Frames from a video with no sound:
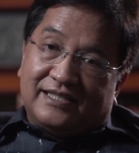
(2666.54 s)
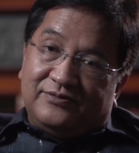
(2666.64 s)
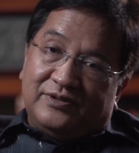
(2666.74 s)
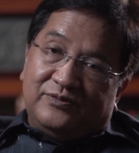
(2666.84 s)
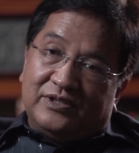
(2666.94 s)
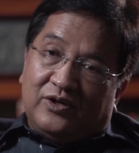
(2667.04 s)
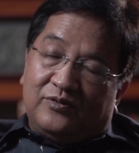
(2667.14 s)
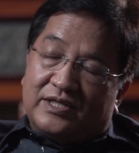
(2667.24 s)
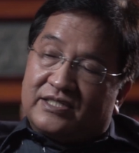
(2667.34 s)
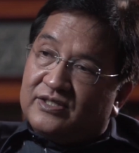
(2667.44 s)
we would
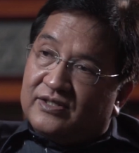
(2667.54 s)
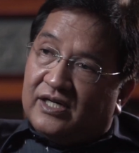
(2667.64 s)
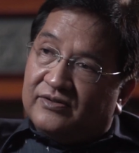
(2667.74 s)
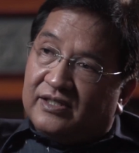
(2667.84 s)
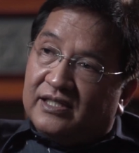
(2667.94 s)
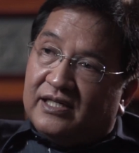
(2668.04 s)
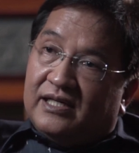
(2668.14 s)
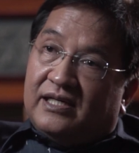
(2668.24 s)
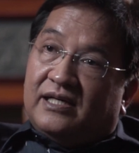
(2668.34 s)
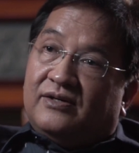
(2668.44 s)
always reason out that
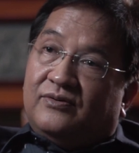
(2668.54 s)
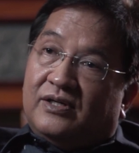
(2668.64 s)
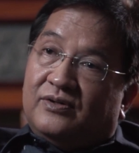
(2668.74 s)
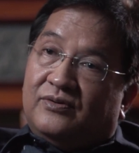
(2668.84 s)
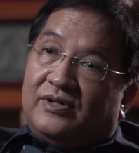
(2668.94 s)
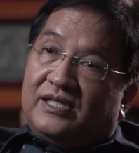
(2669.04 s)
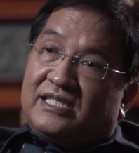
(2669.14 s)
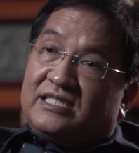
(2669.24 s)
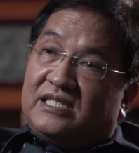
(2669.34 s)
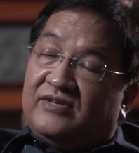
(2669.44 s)
it
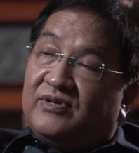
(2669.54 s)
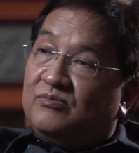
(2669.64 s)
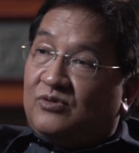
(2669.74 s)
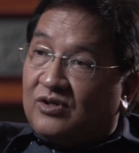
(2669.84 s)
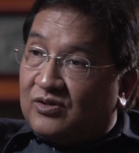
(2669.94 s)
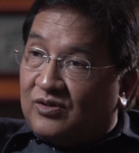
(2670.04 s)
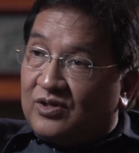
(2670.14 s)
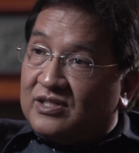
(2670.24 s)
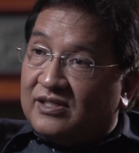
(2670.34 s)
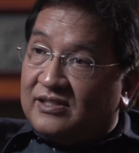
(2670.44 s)
is even more
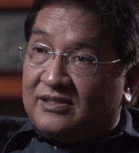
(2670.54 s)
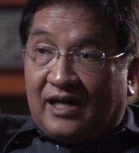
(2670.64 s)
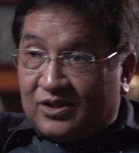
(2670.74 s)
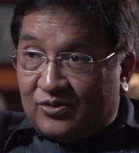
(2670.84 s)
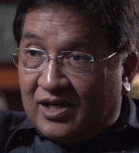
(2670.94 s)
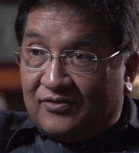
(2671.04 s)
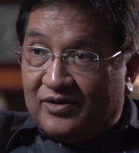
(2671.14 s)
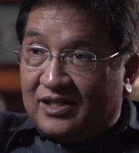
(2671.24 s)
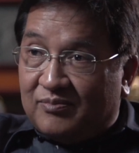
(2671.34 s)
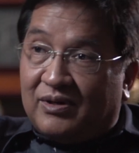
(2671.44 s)
costly not to have
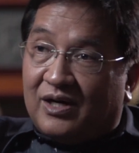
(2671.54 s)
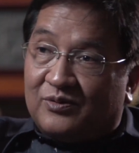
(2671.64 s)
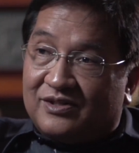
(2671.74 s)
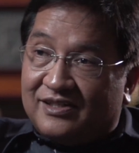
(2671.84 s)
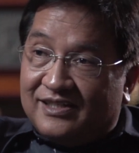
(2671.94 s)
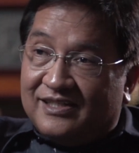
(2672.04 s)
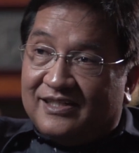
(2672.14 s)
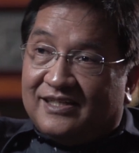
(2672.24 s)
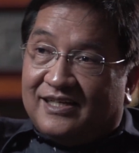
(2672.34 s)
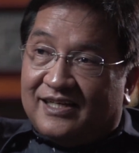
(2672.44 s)
any power,
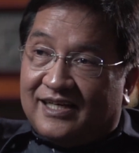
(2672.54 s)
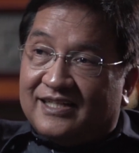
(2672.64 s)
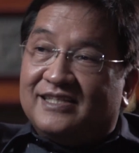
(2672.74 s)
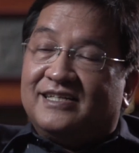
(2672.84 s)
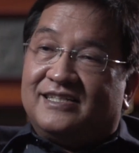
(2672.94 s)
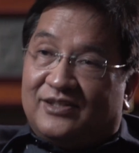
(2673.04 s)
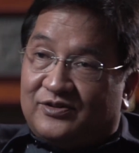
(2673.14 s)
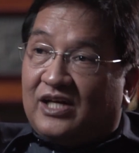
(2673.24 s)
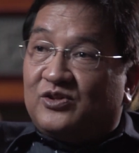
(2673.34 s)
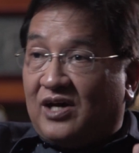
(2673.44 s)
and or
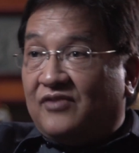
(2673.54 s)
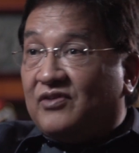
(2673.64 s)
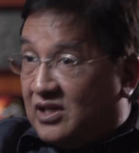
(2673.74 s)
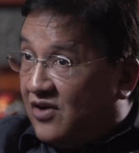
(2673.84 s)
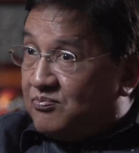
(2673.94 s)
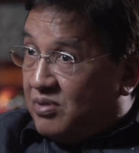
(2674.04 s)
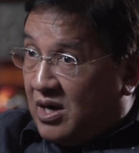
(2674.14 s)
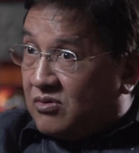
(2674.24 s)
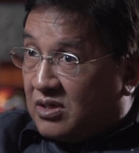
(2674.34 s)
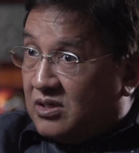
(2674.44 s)
not to have enough
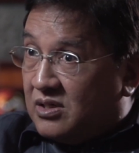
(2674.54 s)
power